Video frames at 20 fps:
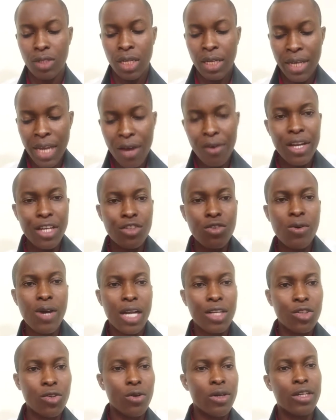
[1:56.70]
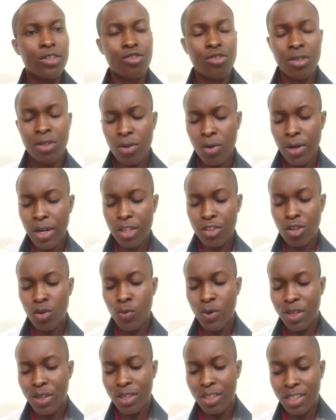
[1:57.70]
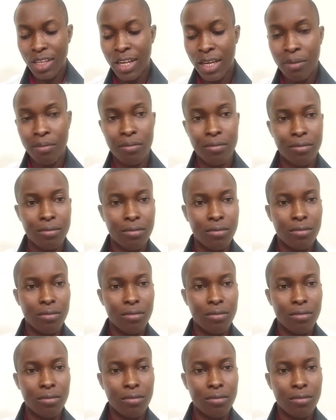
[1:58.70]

Now let's look at connection, connection with his name.